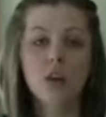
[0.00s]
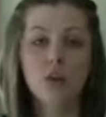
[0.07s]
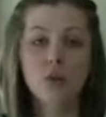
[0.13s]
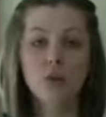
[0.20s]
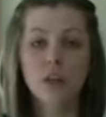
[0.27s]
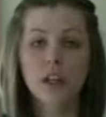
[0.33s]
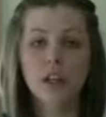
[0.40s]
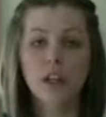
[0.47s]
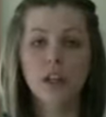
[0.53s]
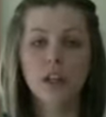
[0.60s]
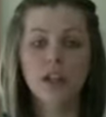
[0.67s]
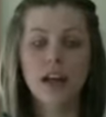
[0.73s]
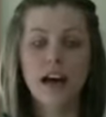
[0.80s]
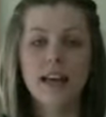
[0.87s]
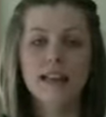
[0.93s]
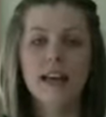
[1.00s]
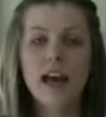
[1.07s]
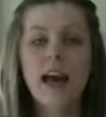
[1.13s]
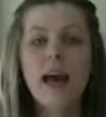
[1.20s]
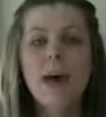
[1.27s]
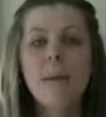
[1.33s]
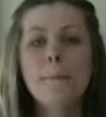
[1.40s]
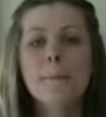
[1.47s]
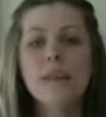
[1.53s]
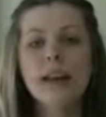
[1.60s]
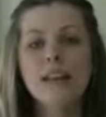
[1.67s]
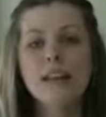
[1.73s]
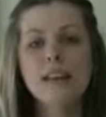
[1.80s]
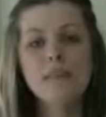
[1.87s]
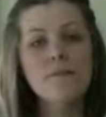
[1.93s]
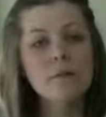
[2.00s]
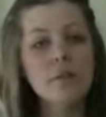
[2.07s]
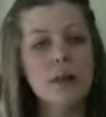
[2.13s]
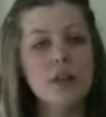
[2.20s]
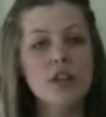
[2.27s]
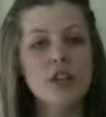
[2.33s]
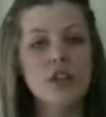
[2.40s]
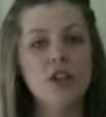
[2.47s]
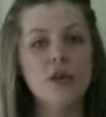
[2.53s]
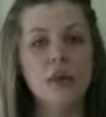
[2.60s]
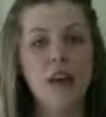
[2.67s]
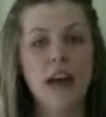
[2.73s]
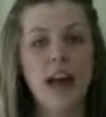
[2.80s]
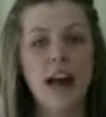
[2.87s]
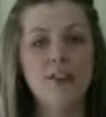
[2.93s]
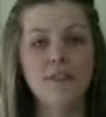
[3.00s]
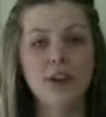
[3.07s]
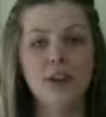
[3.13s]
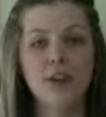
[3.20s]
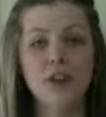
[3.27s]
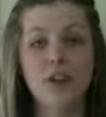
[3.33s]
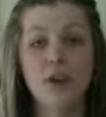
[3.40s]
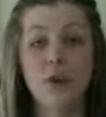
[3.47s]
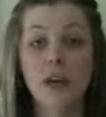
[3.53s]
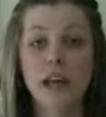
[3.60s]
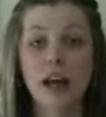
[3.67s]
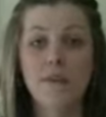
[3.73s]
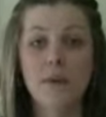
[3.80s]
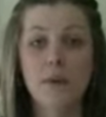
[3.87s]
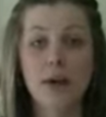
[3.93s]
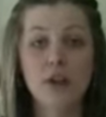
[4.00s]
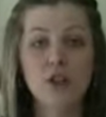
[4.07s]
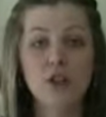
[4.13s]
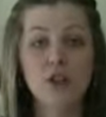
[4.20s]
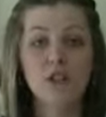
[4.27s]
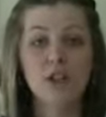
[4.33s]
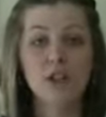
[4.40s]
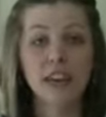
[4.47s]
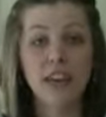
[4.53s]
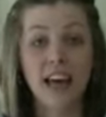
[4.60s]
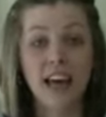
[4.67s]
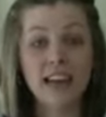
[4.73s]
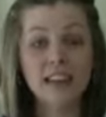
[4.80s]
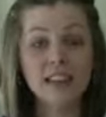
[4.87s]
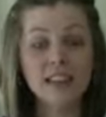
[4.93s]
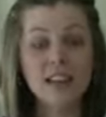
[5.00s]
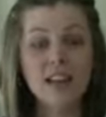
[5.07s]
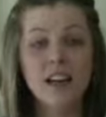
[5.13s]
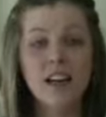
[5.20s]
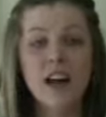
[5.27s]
is a really good size. And the information that you want to have on here, you want to have a picture of your guest.